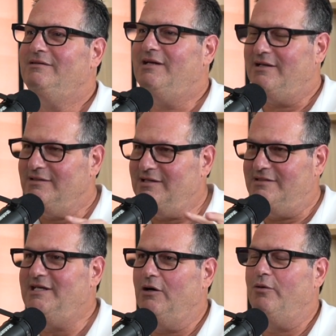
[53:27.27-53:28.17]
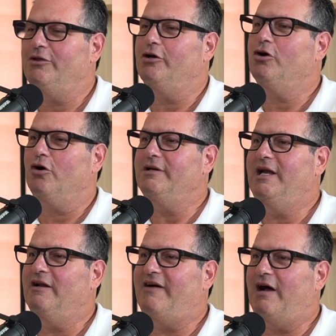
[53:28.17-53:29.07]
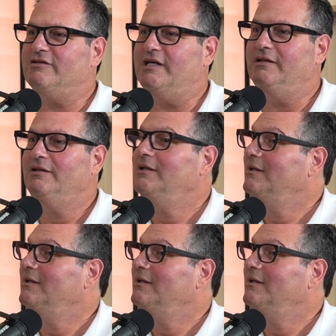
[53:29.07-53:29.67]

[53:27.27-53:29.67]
to deal with the current need of housing.